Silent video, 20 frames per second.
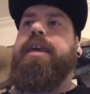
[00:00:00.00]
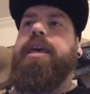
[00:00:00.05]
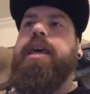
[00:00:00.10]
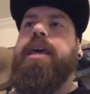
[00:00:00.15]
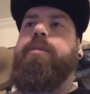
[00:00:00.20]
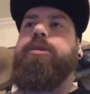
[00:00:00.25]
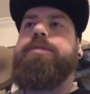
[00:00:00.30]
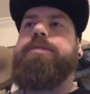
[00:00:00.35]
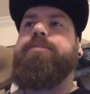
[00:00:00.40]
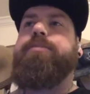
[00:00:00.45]

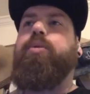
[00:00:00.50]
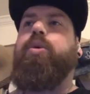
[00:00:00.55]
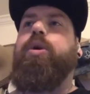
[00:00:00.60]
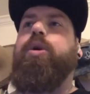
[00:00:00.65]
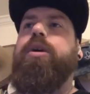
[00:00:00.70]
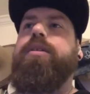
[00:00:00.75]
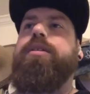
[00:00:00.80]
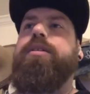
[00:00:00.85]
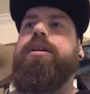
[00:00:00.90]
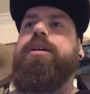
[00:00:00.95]
it was
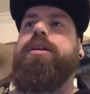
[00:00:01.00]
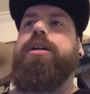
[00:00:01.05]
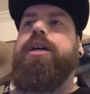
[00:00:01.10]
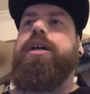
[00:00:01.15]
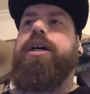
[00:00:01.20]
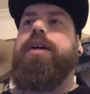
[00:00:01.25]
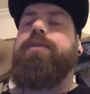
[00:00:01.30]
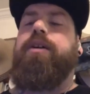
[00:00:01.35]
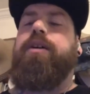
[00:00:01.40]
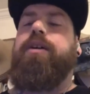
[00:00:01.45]
more
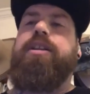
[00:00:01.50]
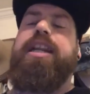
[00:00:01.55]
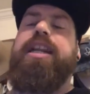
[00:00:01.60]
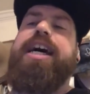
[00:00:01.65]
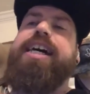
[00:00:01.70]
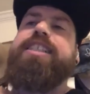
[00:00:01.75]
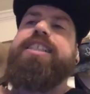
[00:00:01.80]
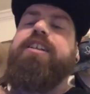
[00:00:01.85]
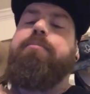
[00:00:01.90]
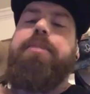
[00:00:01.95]
along the
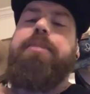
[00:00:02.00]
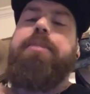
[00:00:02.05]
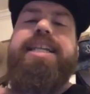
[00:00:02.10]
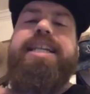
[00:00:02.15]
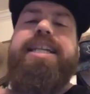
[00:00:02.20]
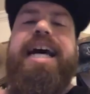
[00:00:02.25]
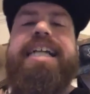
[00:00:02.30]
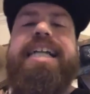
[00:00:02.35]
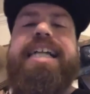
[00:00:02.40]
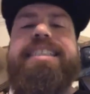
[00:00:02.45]
lines of me
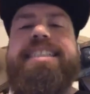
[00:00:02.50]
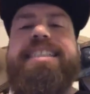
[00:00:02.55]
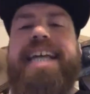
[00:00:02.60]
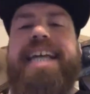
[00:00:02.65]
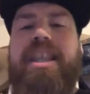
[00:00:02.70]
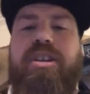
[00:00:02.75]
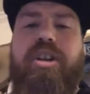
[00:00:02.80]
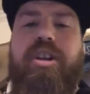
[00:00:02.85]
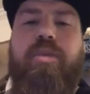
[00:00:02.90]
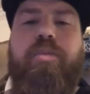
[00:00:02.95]
not
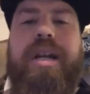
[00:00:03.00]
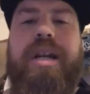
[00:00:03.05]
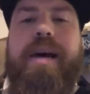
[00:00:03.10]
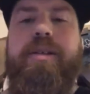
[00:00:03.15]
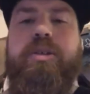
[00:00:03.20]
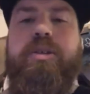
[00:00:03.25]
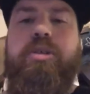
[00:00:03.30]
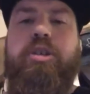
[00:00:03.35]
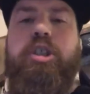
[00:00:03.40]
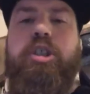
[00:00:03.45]
telling them what I
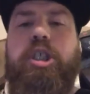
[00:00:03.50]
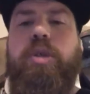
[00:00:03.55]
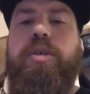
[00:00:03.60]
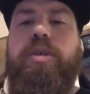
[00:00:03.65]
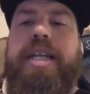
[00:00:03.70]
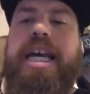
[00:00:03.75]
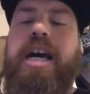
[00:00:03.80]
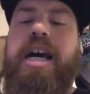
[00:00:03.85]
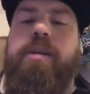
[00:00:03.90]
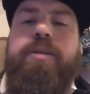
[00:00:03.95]
was going to do
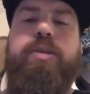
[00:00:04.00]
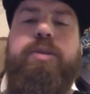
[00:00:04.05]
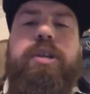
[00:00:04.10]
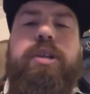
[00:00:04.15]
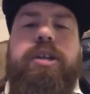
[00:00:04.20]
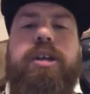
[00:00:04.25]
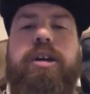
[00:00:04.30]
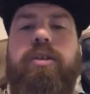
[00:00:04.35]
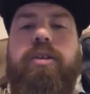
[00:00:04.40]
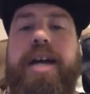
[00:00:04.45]
and how it was
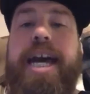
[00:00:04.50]
going to go.